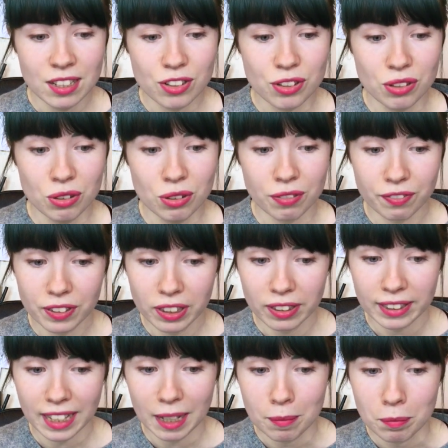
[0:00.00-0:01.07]
to feel
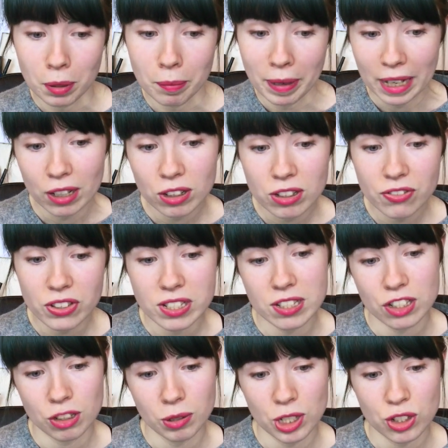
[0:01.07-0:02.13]
like I'm prepared for
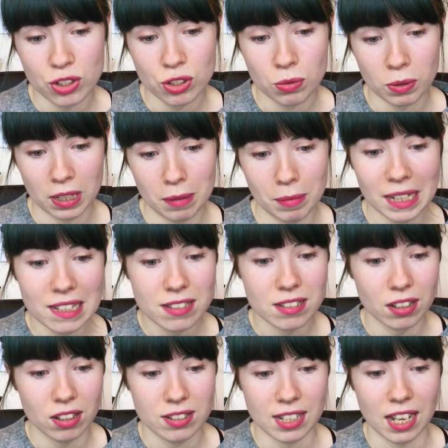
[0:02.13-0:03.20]
situations where I might
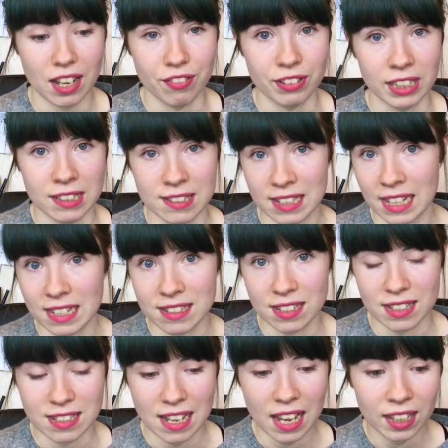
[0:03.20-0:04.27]
start to have an anxiety
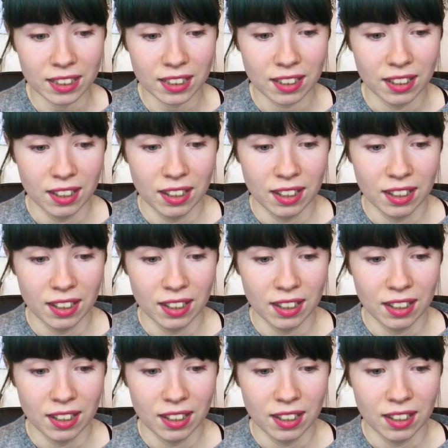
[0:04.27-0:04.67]
attack,